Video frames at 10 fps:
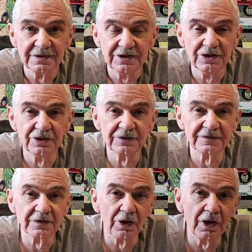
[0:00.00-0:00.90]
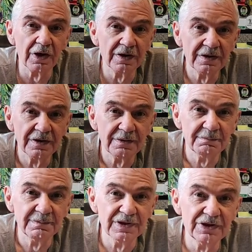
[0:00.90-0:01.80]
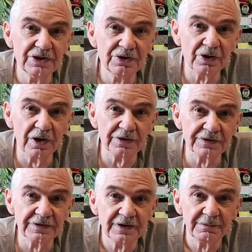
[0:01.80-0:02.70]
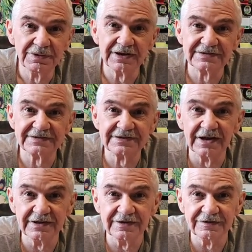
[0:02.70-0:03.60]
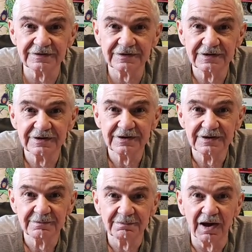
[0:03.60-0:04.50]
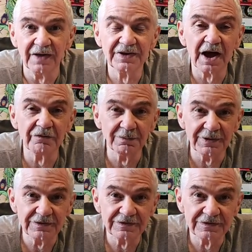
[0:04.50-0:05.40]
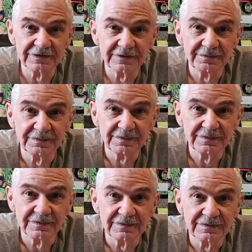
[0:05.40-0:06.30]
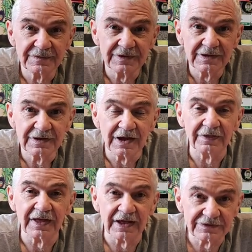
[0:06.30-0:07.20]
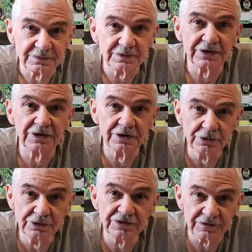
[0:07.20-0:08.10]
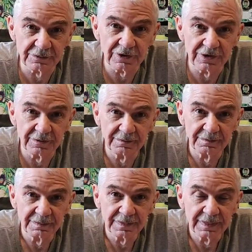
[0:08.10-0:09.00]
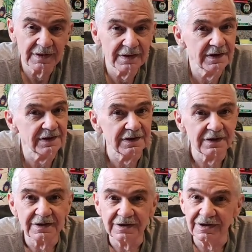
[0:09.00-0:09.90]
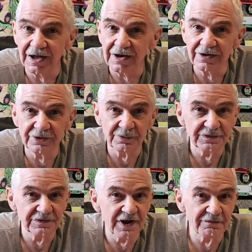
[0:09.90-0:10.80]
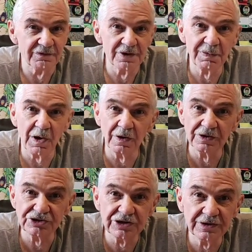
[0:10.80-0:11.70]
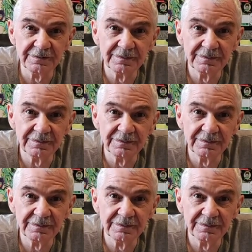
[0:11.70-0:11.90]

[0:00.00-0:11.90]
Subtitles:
Years-long, $1 million plus studies by the governments, and that's what the conclusions were. Yet there was never an apology.